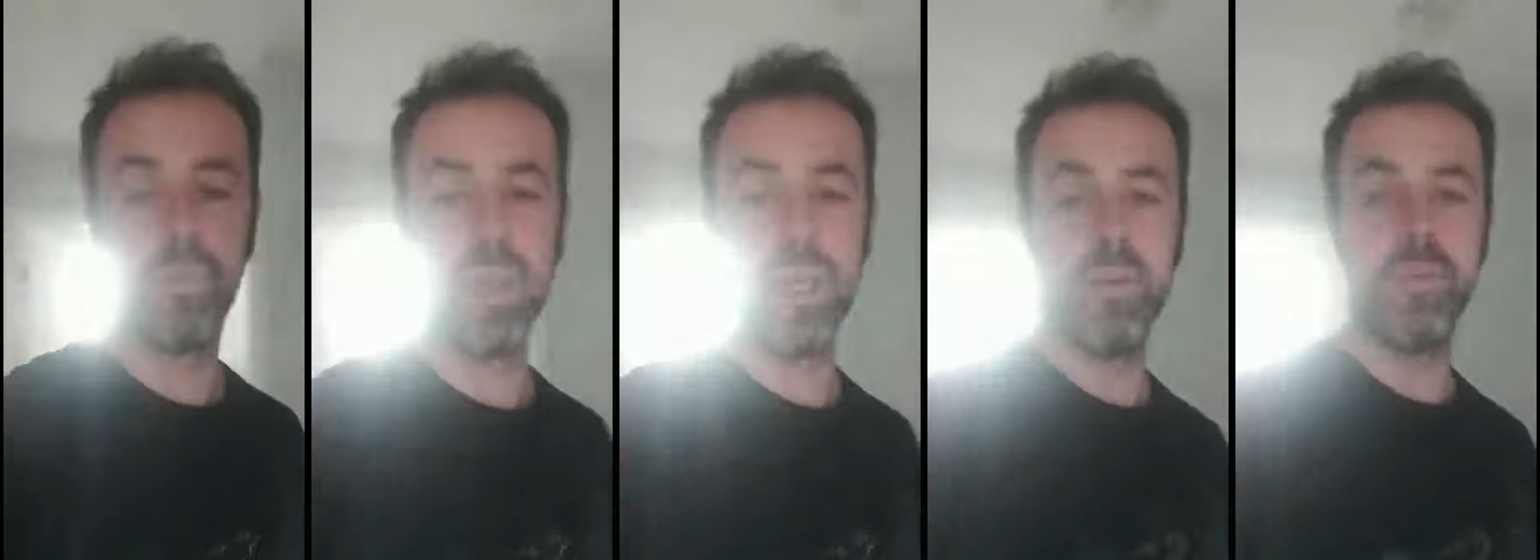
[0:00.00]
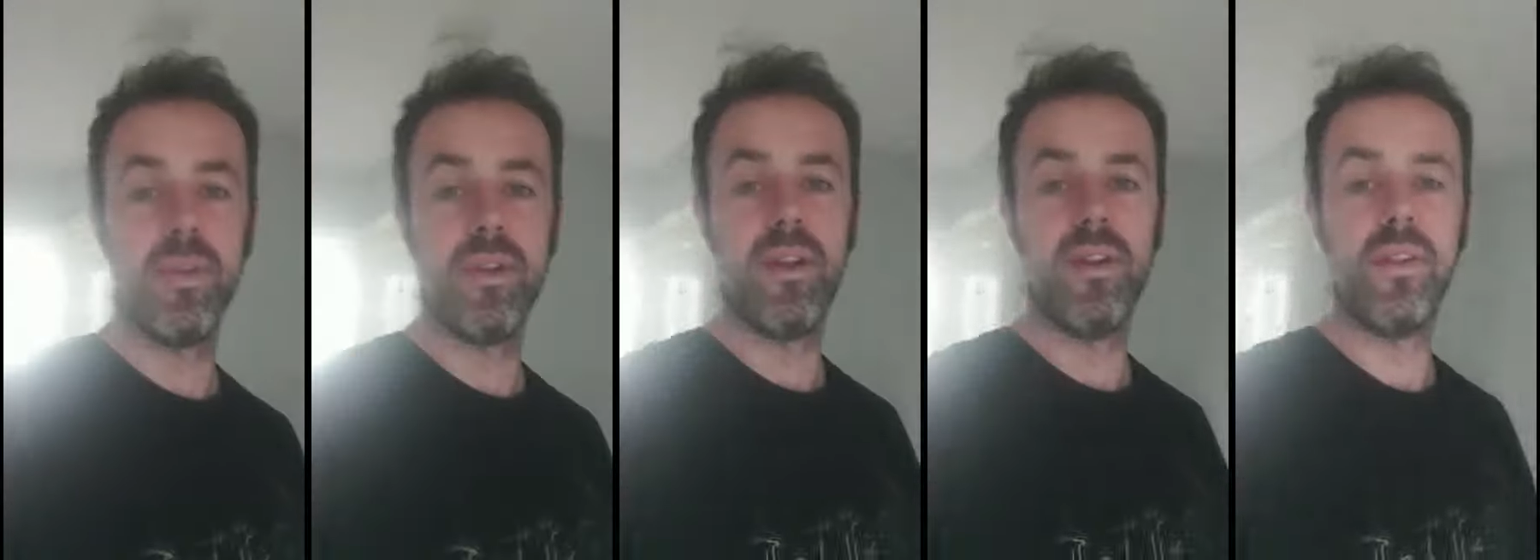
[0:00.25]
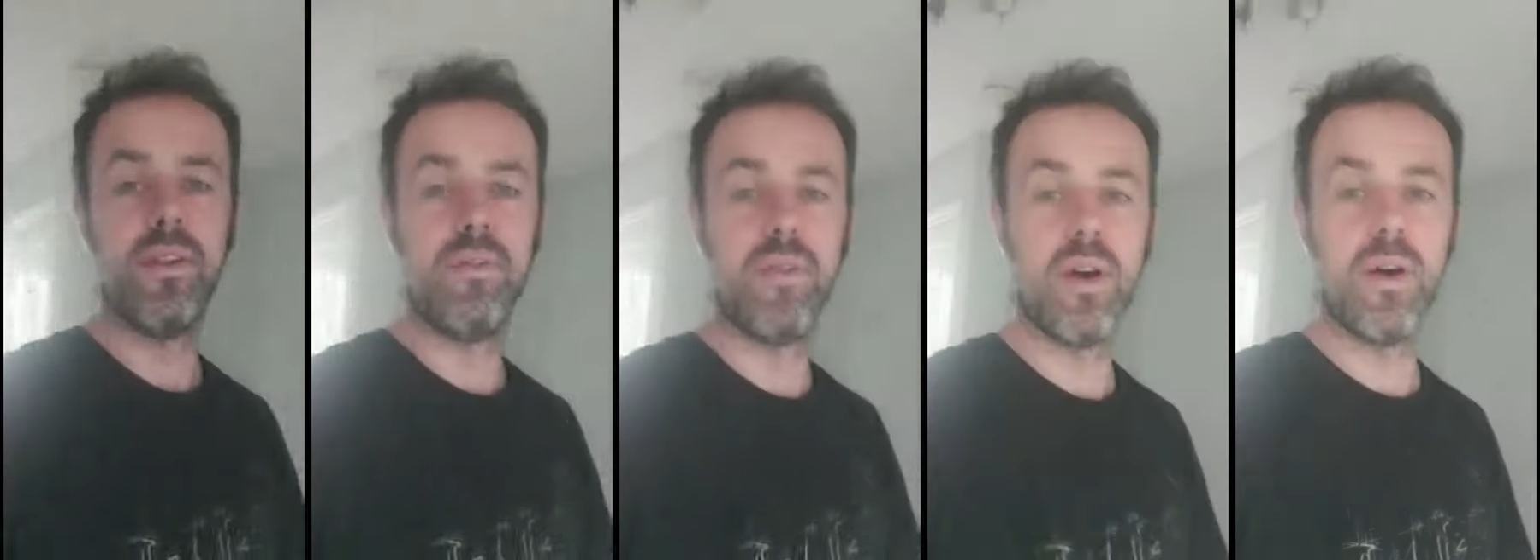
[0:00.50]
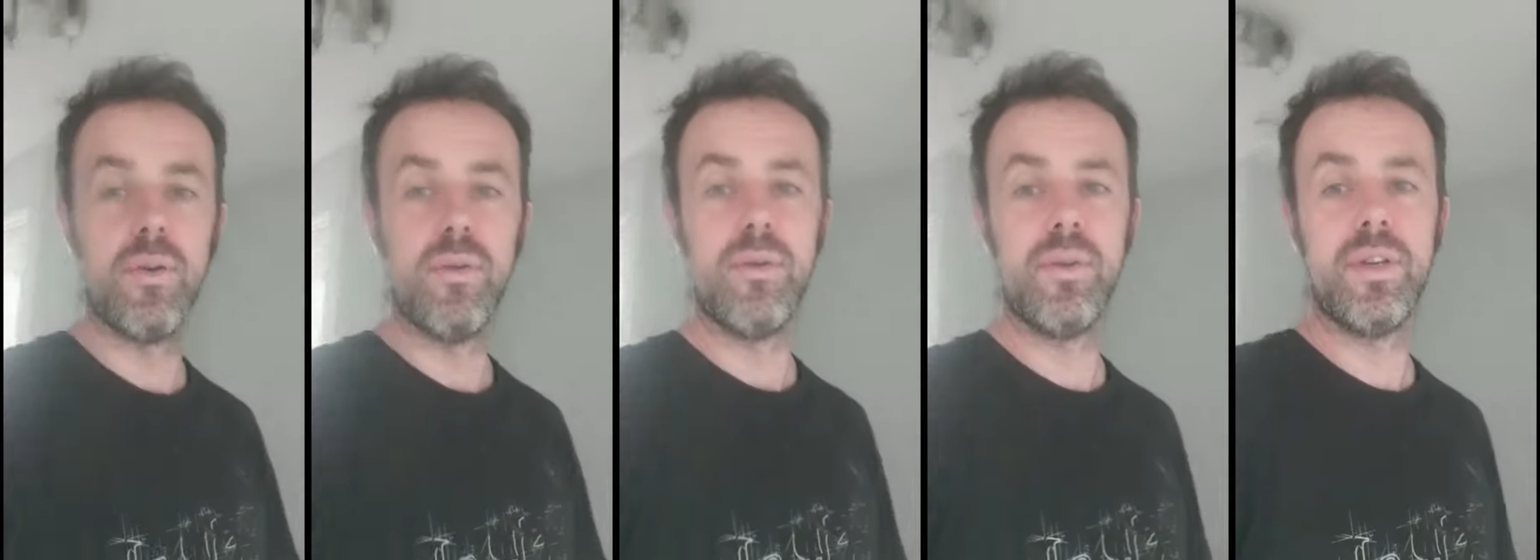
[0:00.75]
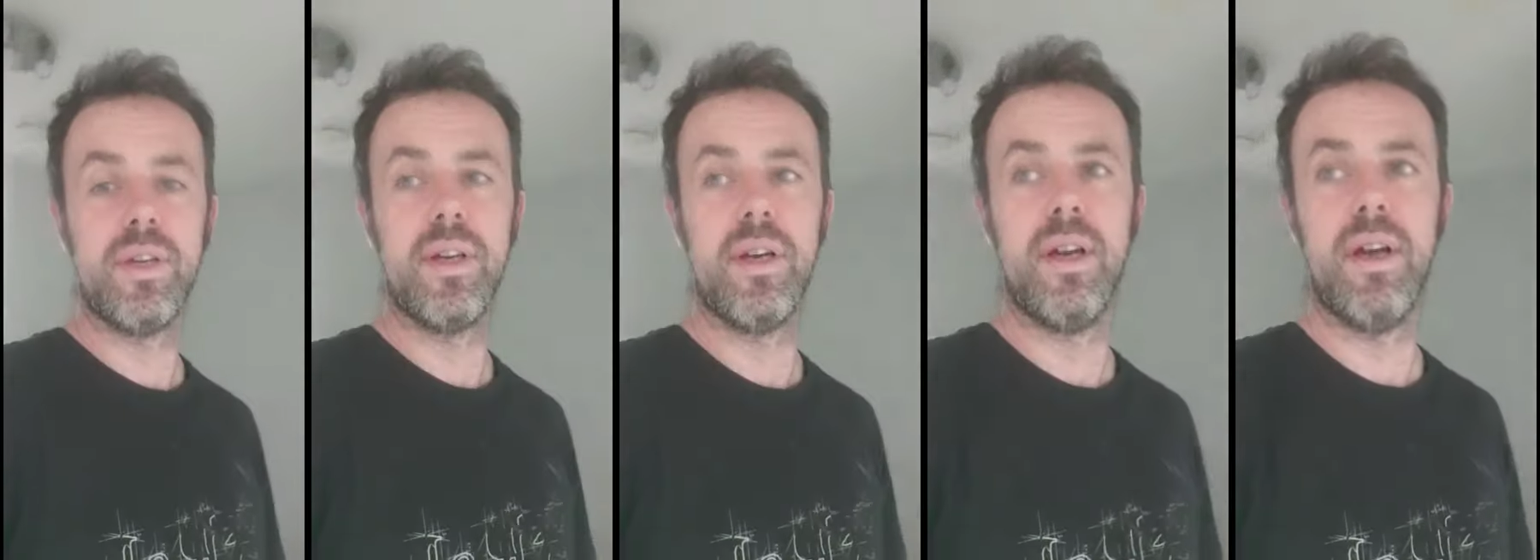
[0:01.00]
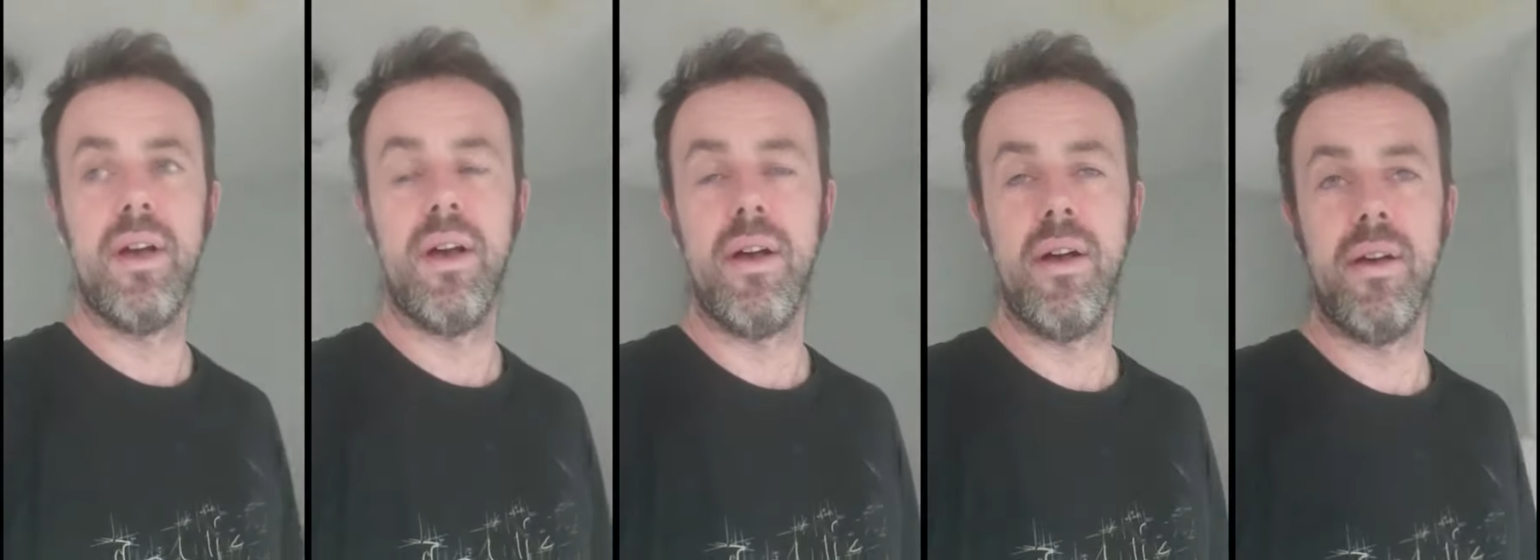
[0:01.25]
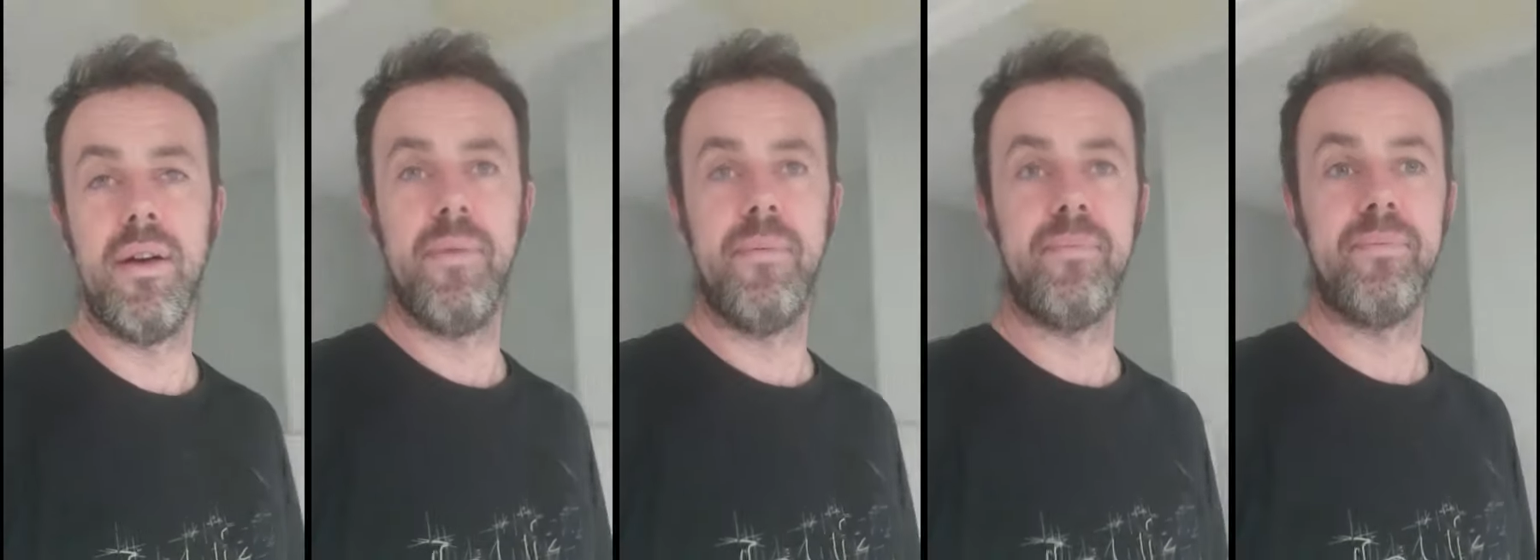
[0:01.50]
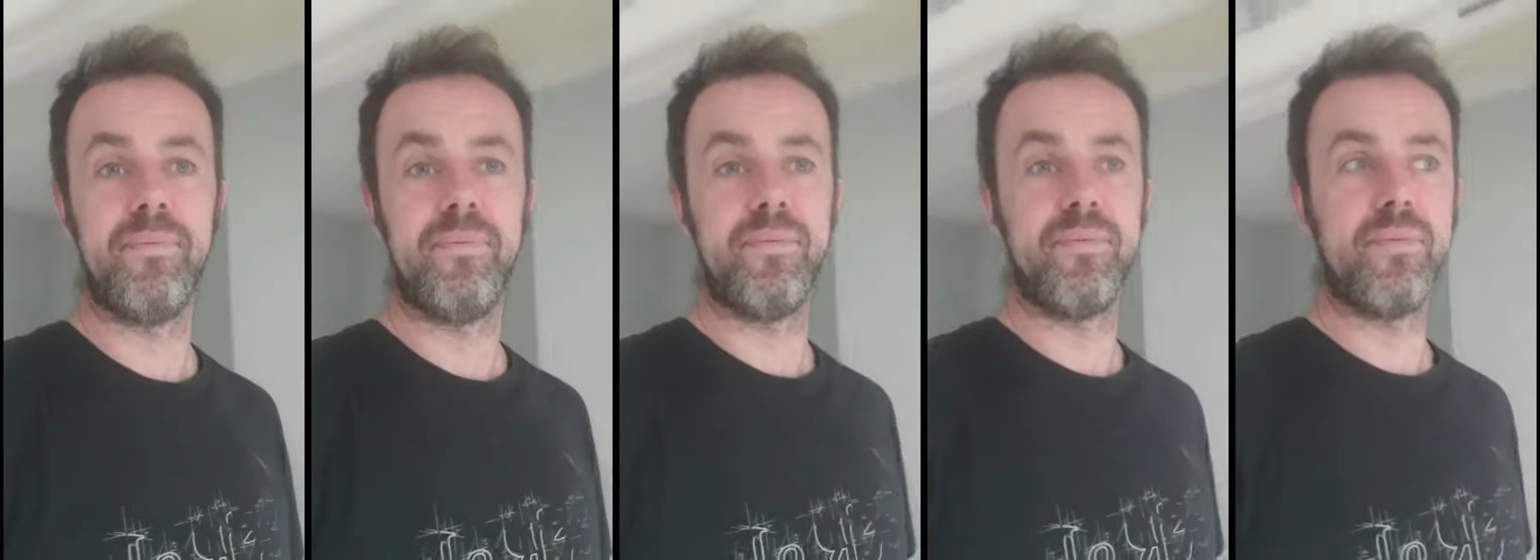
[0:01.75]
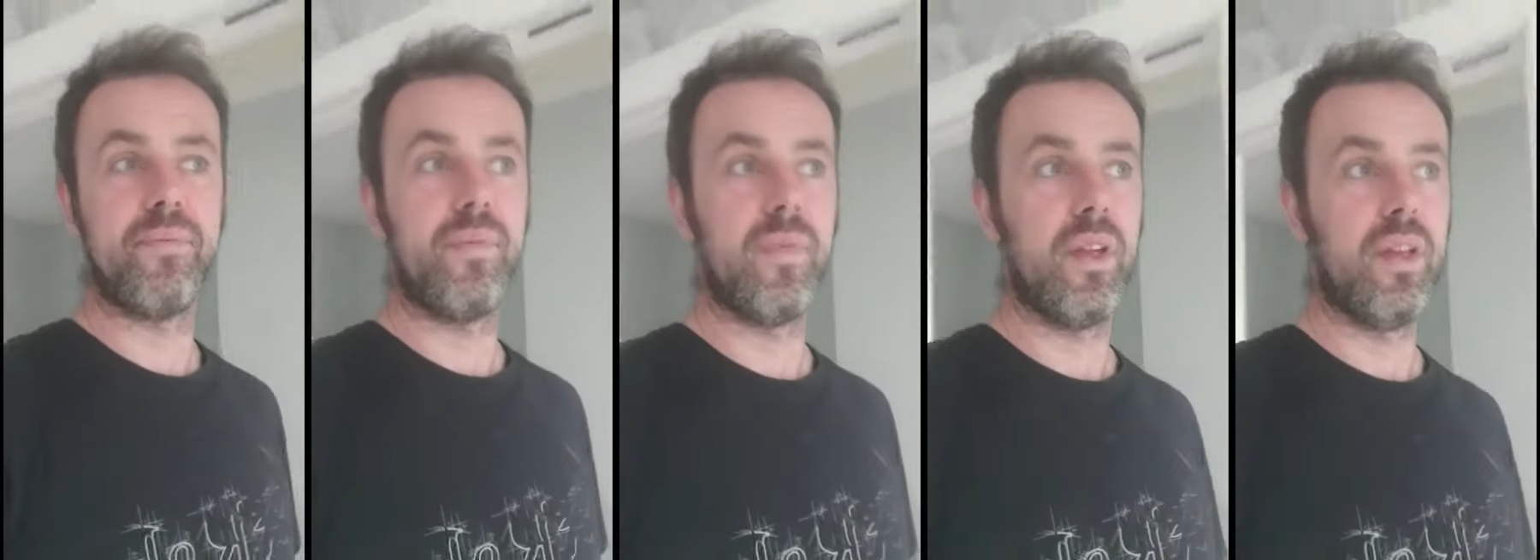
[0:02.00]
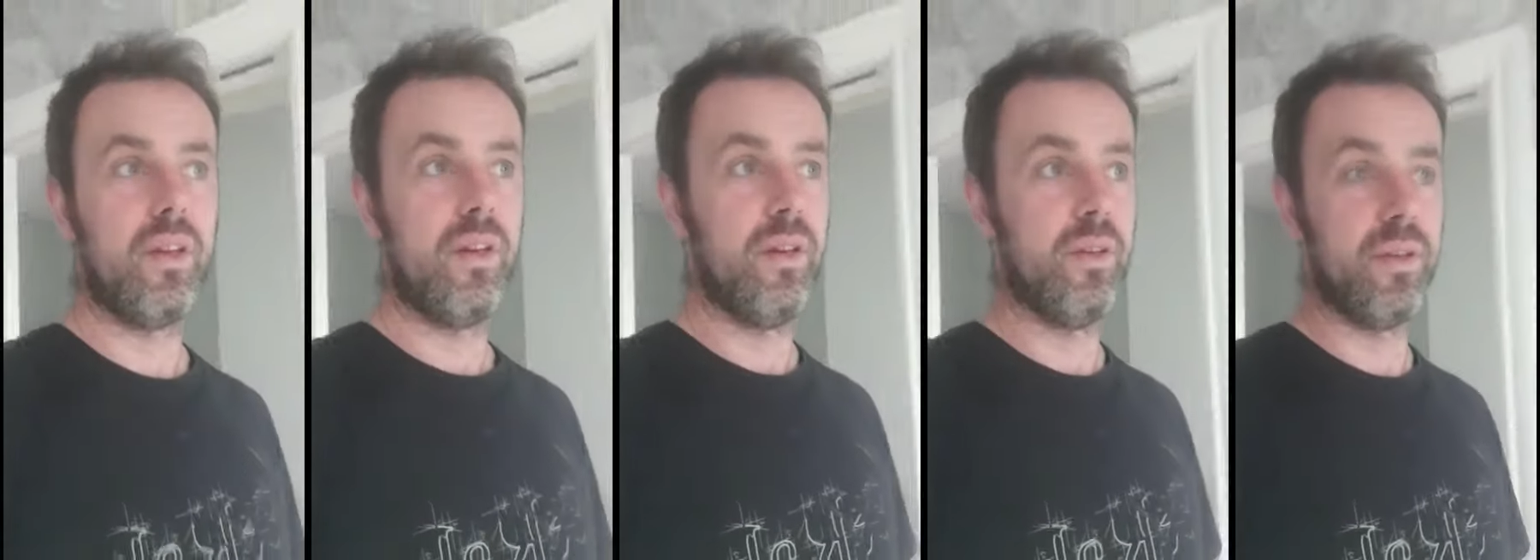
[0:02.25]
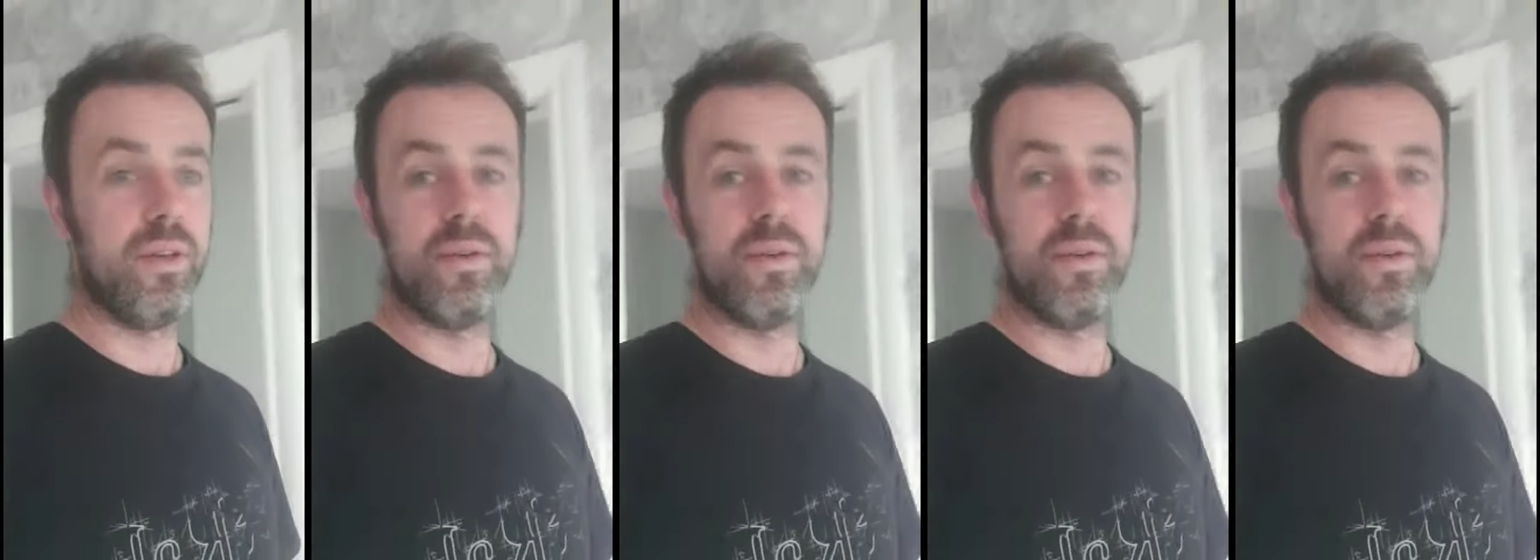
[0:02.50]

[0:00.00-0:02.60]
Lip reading: of people on the road who